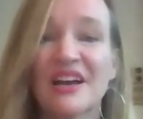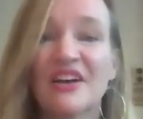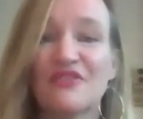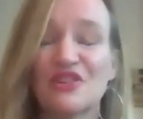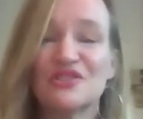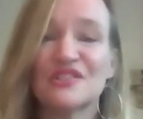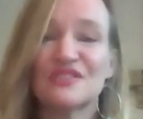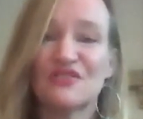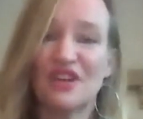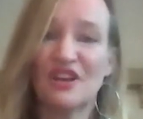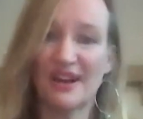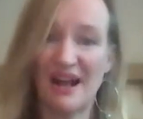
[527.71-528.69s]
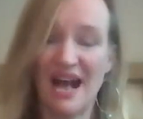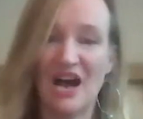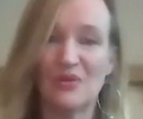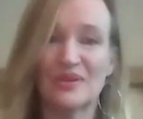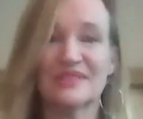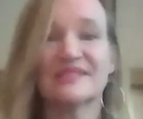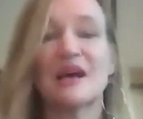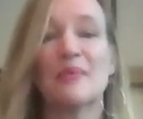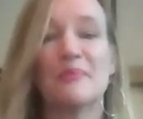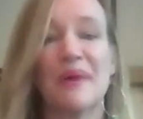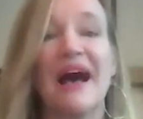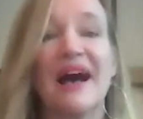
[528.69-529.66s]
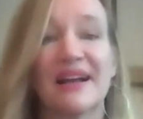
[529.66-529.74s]
versus figuring out how we step
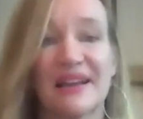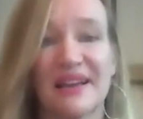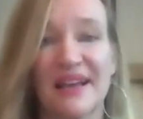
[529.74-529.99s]
back